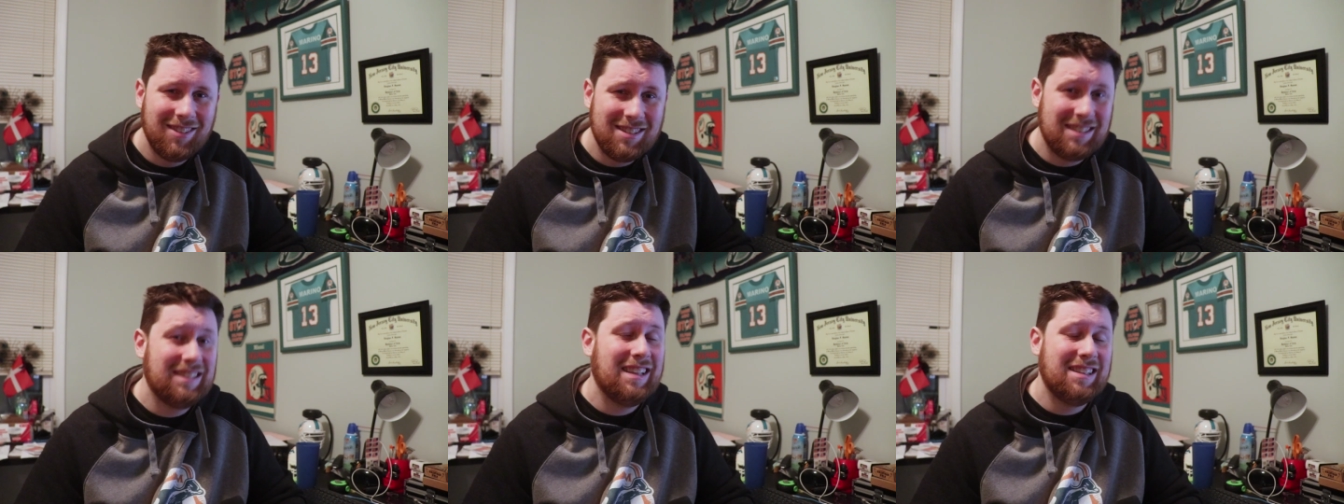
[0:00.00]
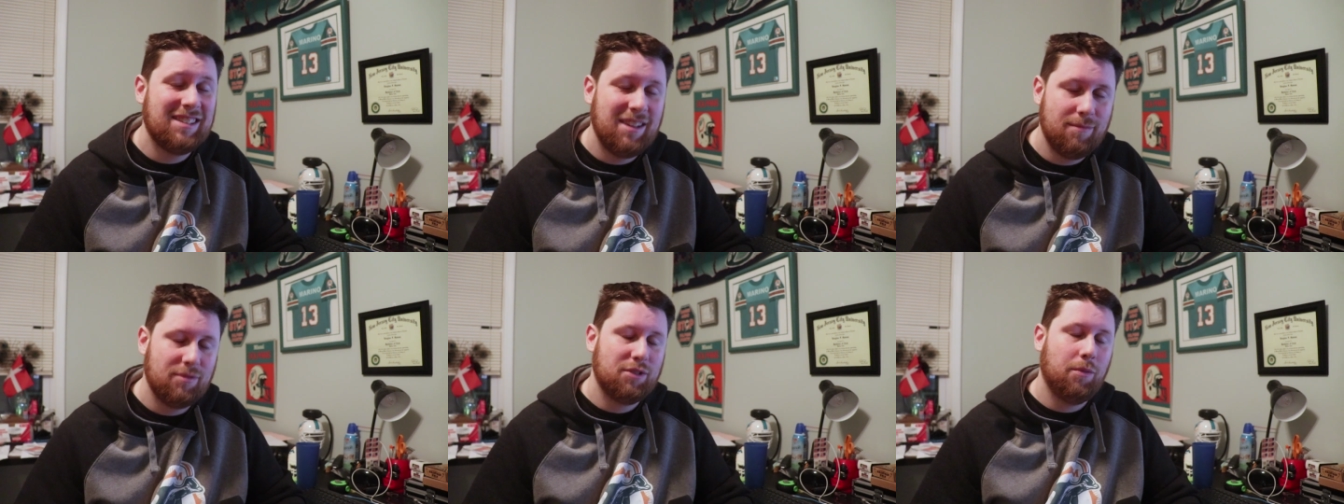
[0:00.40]
Is his
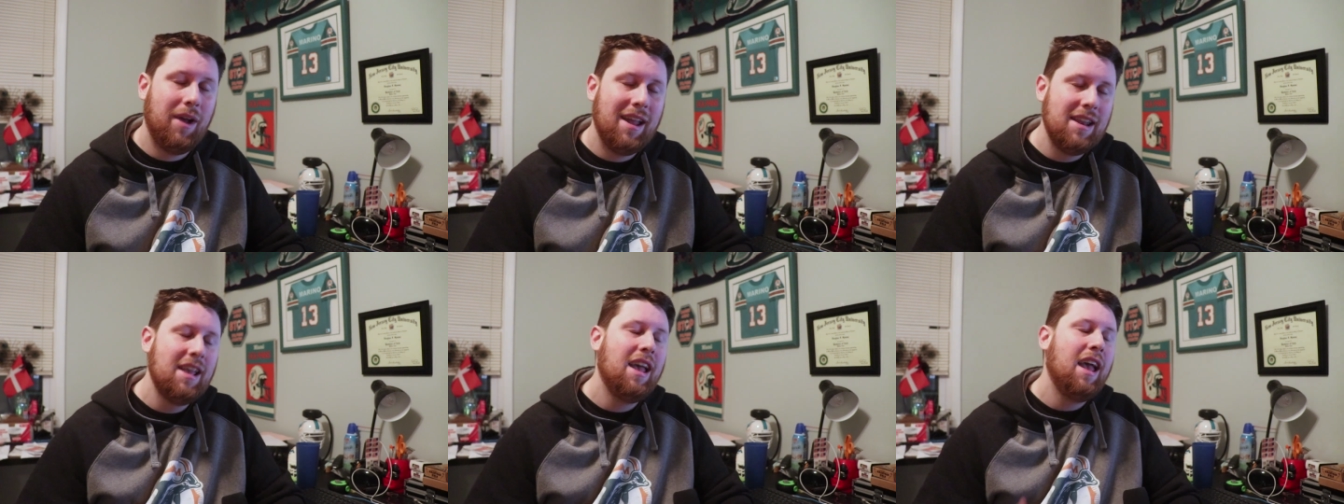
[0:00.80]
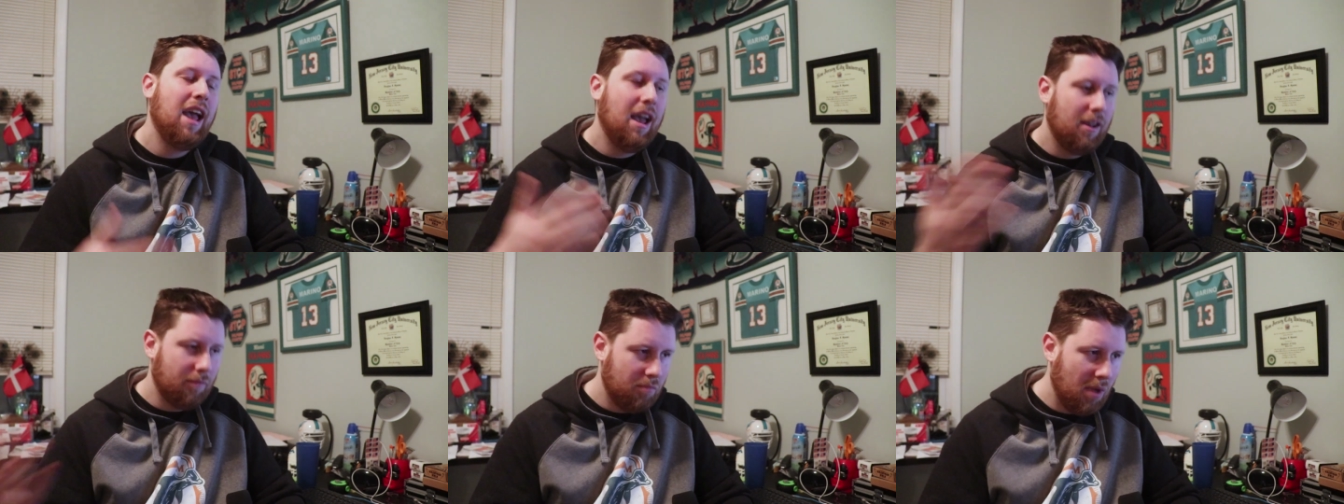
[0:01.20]
last name Sweat?
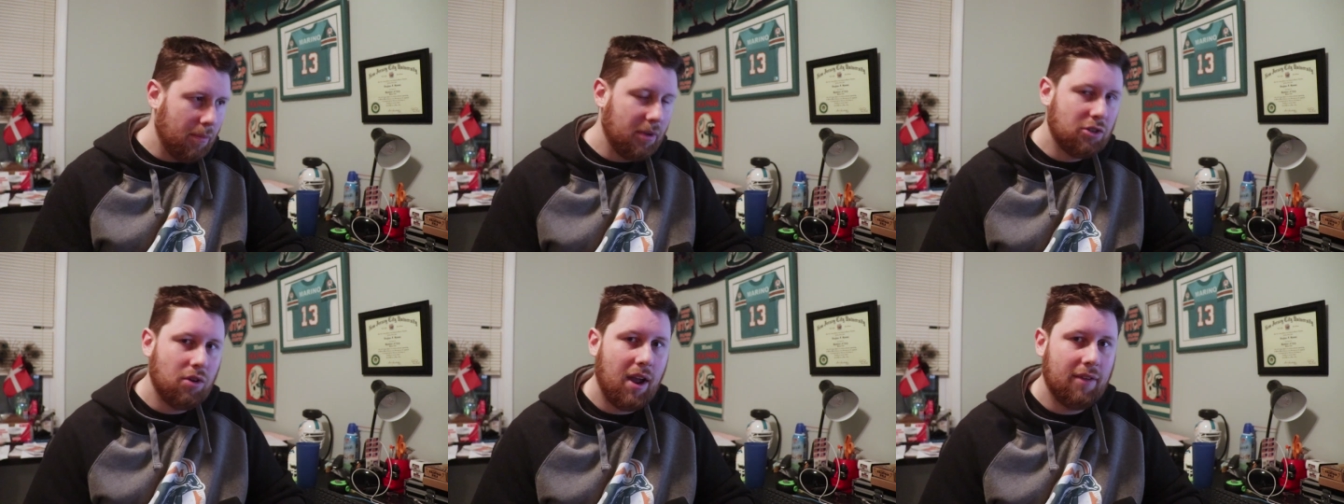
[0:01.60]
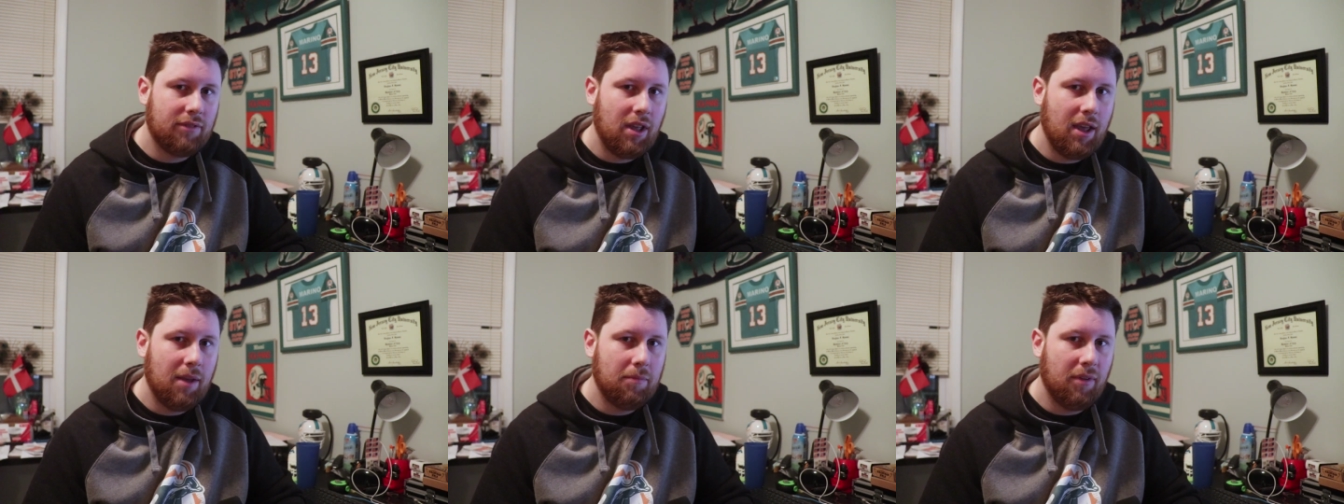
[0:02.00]
Maybe
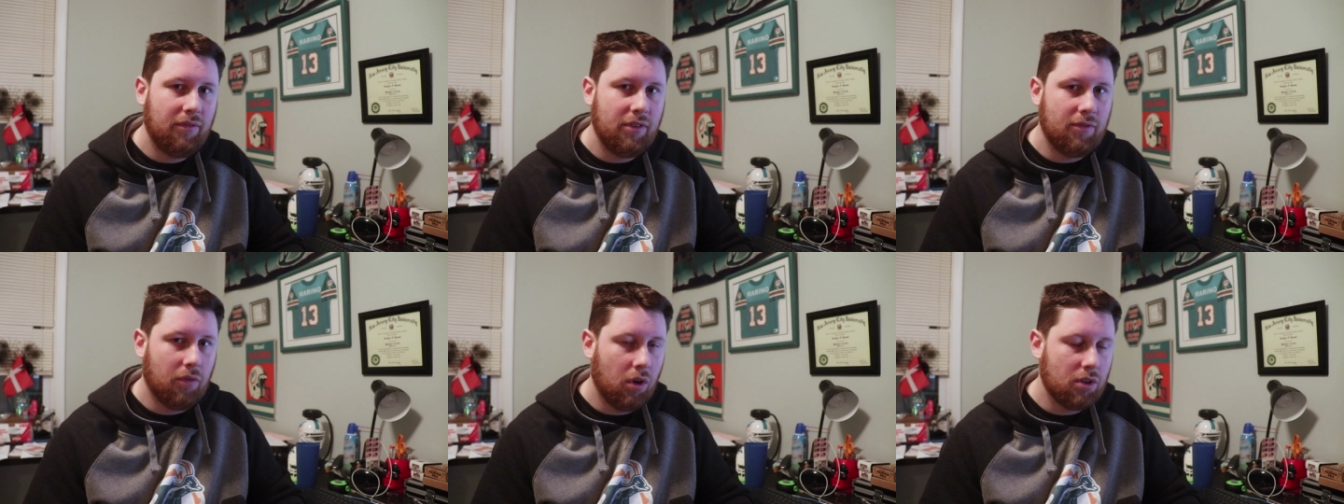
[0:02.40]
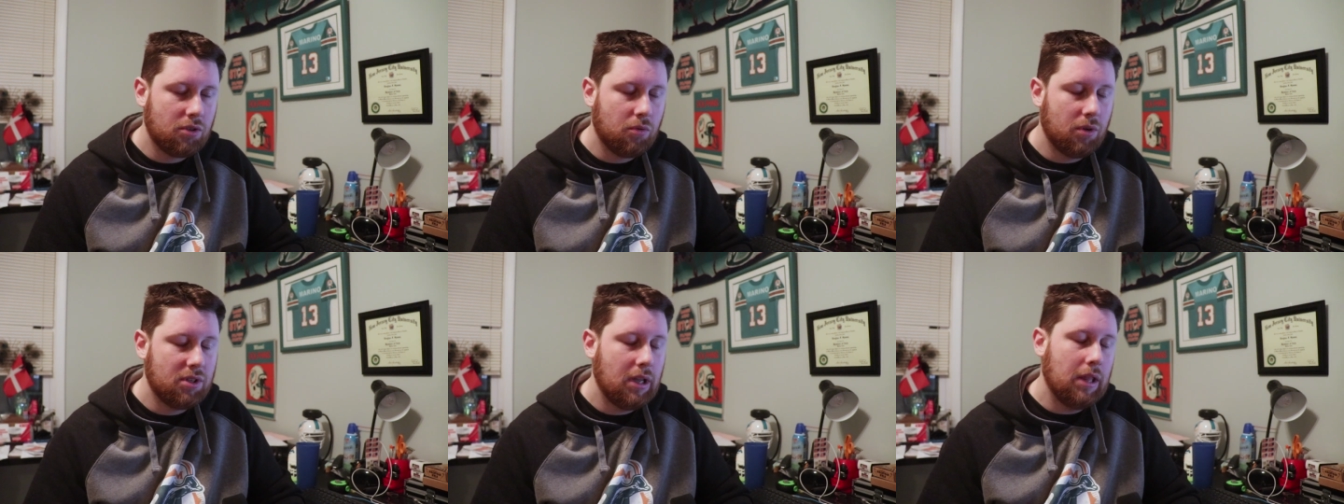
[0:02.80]
draft him if he
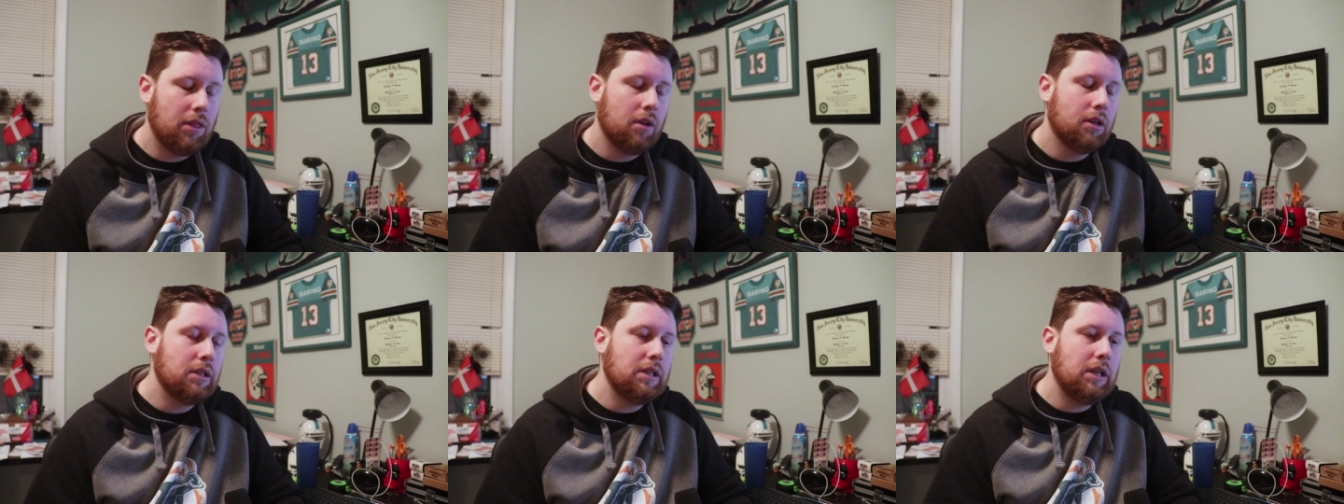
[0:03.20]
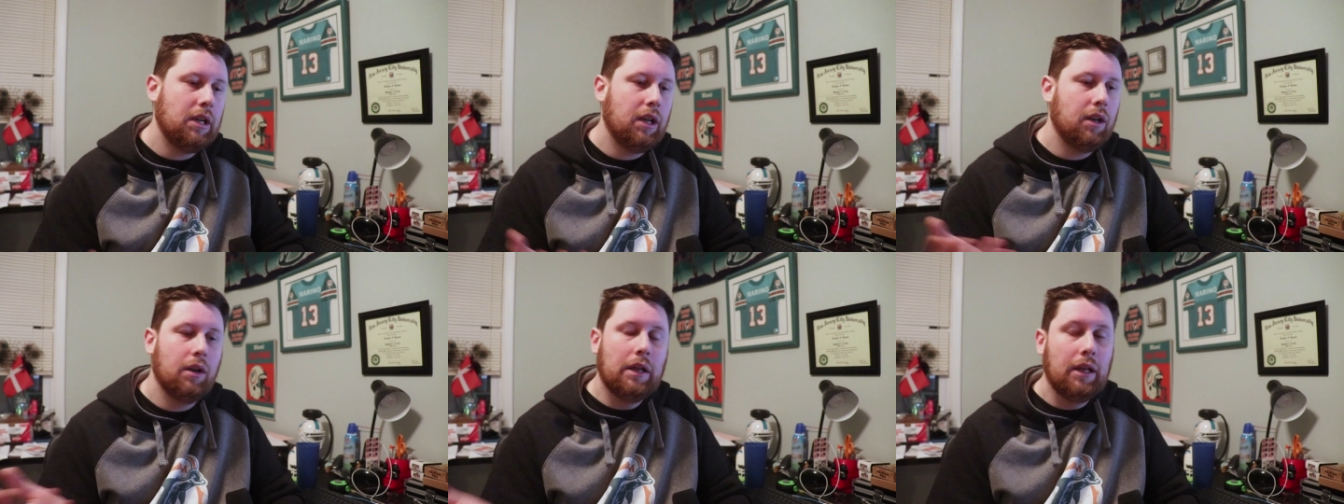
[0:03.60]
falls to us at
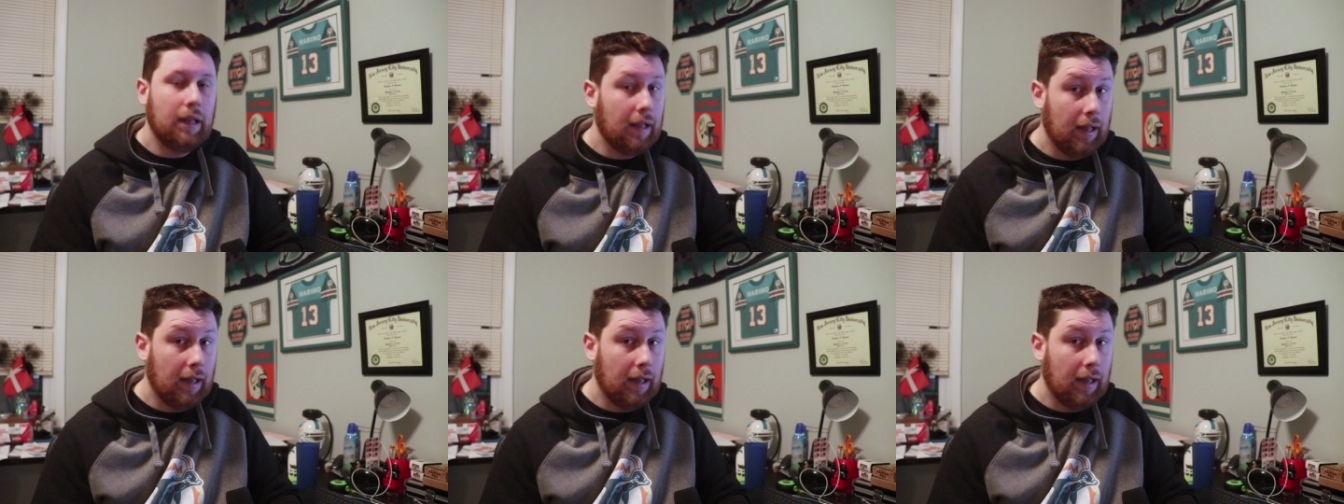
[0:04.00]
thirteen.